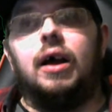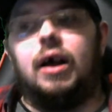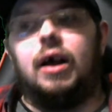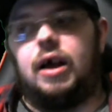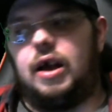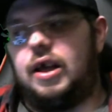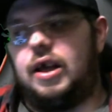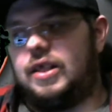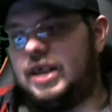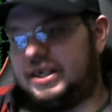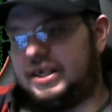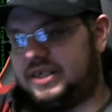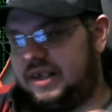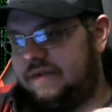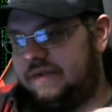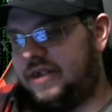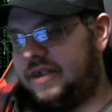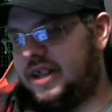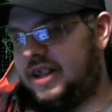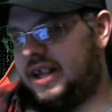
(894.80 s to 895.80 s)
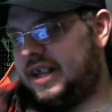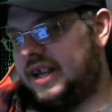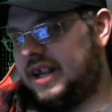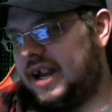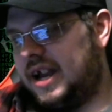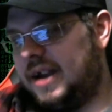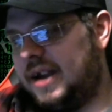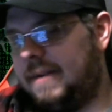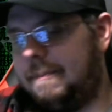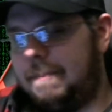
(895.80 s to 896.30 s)
That's it for the
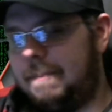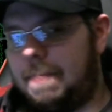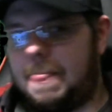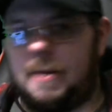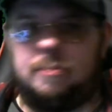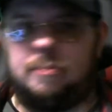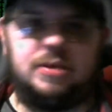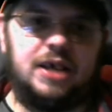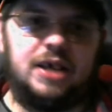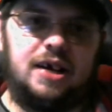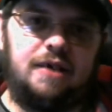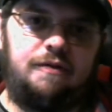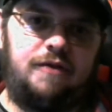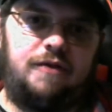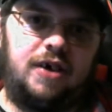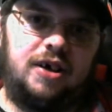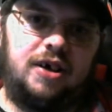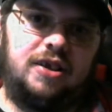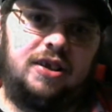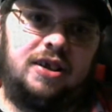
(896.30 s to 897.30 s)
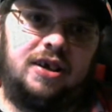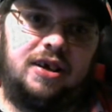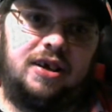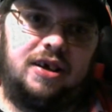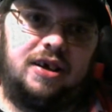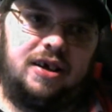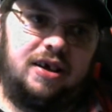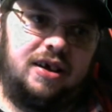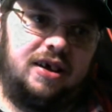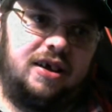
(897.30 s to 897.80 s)
Update-A-Thon.
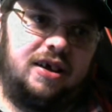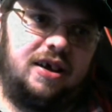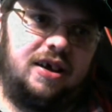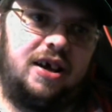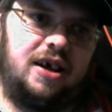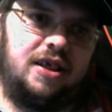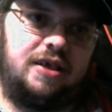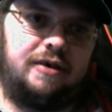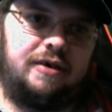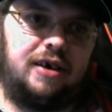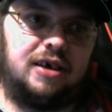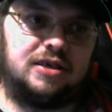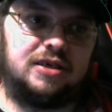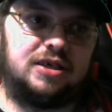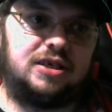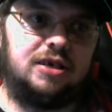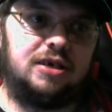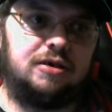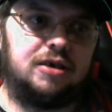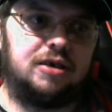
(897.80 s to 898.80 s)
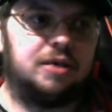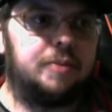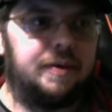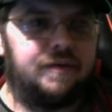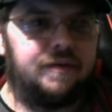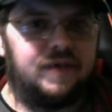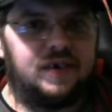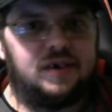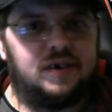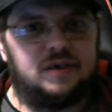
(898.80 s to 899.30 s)
there are still going to be
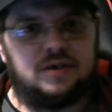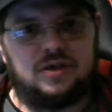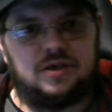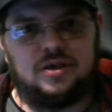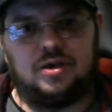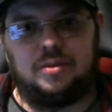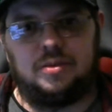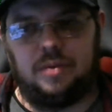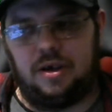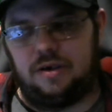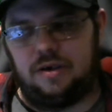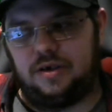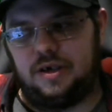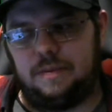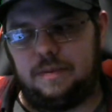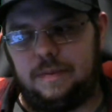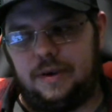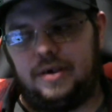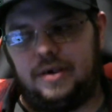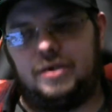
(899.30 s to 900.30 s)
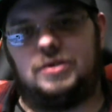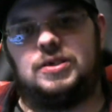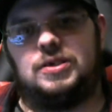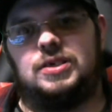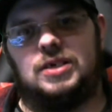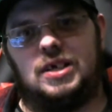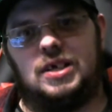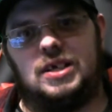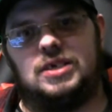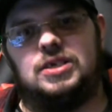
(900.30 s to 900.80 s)
videos uploaded, but
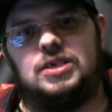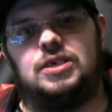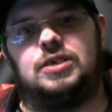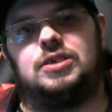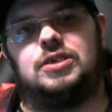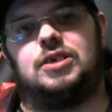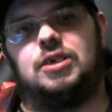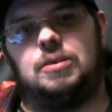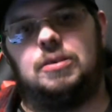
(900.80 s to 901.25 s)
it's just going